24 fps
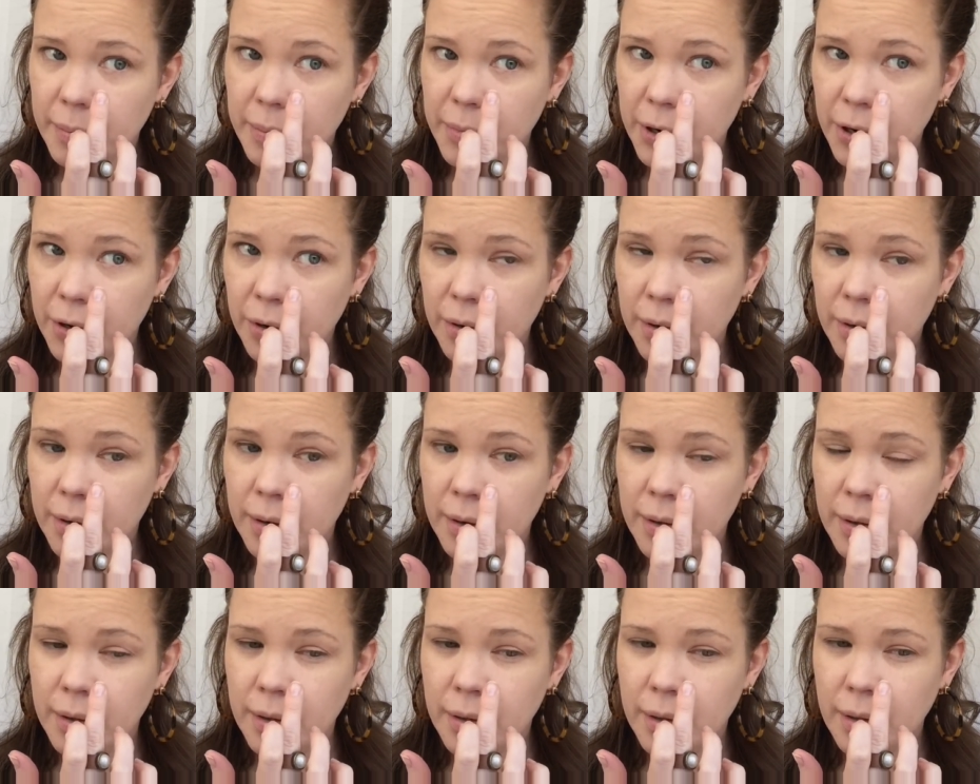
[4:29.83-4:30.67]
here
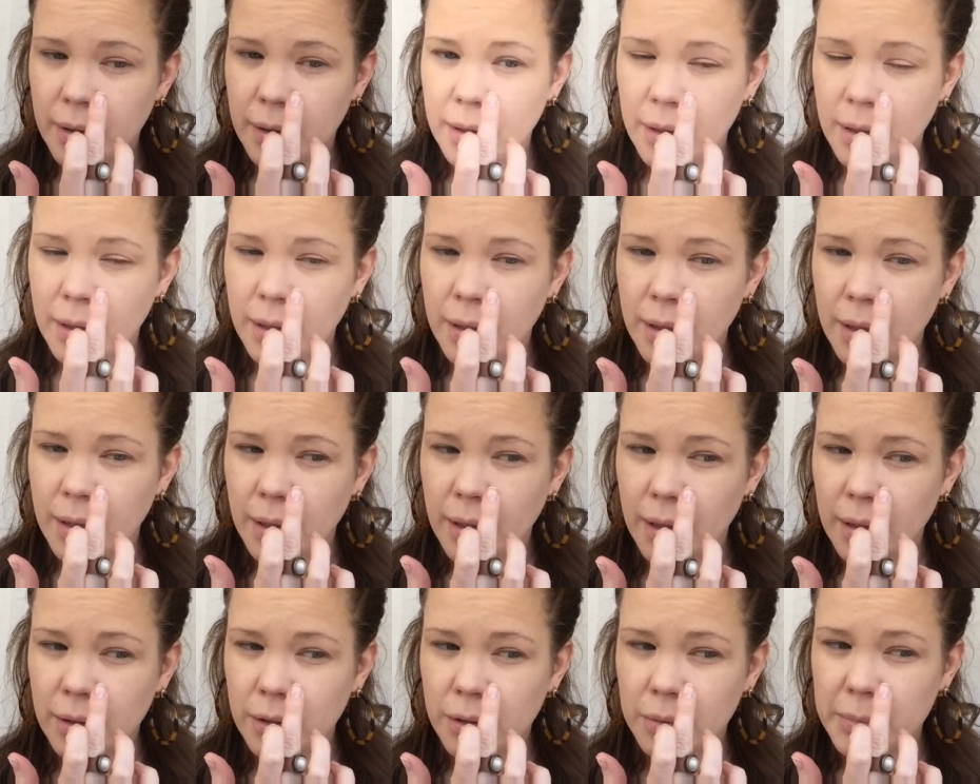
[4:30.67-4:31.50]
a
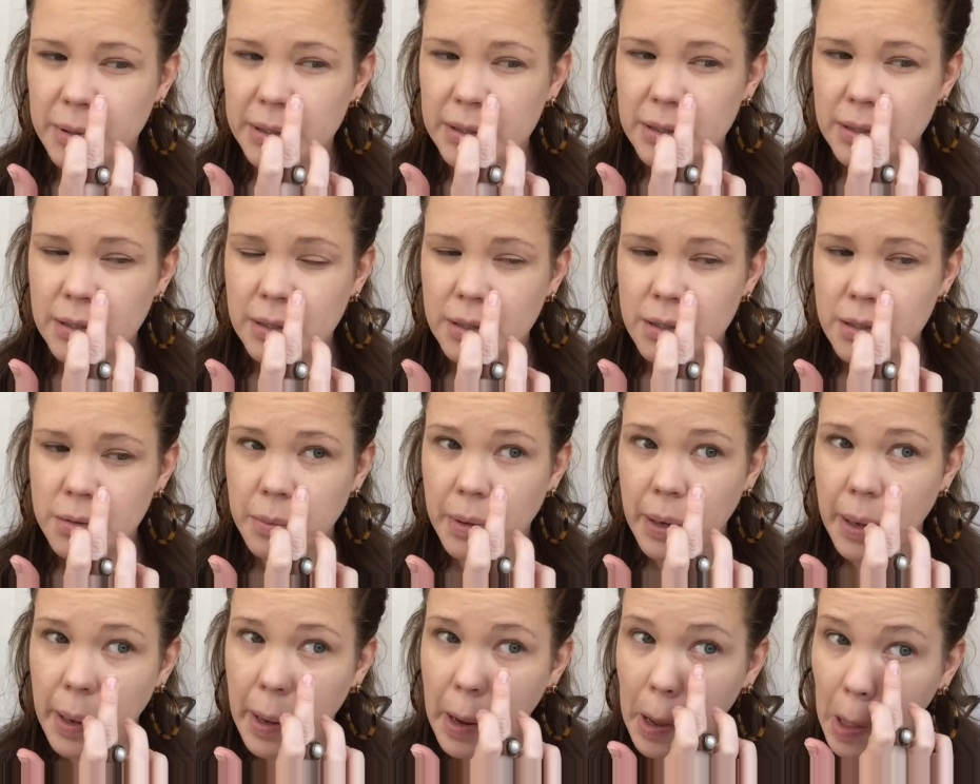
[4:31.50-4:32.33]
little bit this
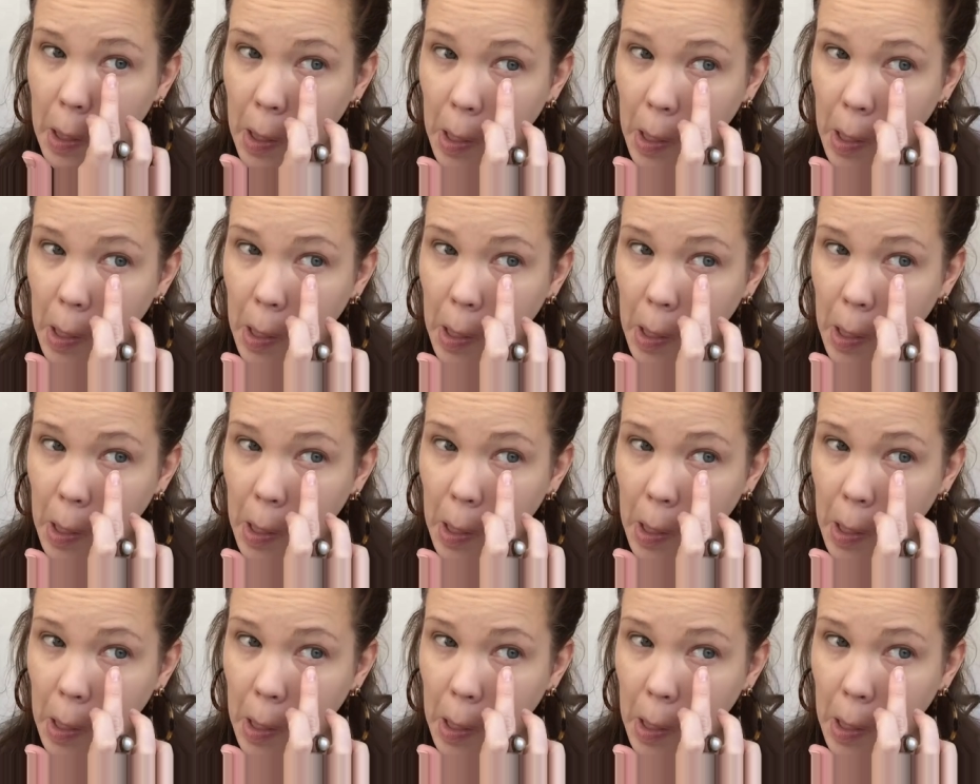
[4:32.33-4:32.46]
way.